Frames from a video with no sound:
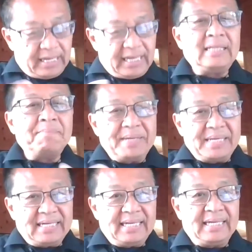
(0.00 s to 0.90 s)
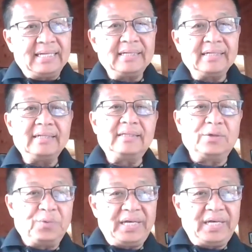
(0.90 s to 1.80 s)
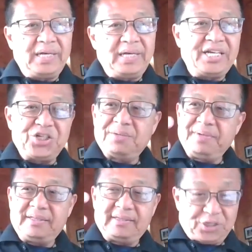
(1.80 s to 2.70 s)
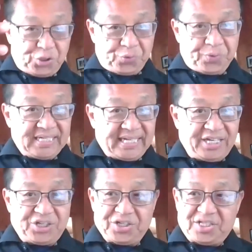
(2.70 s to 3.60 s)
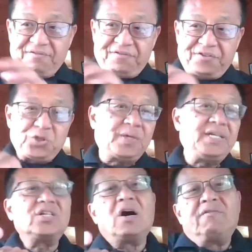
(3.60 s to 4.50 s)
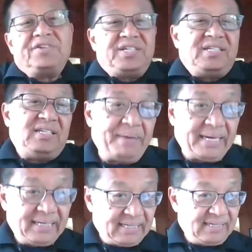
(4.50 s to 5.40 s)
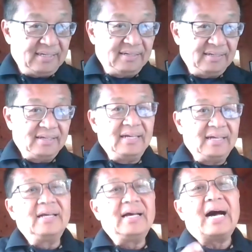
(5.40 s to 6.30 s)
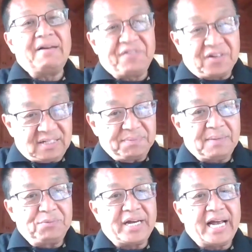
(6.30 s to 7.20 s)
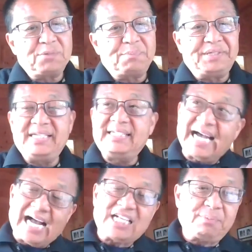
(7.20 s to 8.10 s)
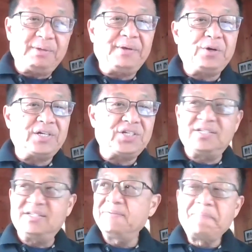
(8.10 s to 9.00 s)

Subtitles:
In the beginning, the relationship, there's 3 stages. The first one is obviously dependent. I've got some subject expertise. They're asking me questions.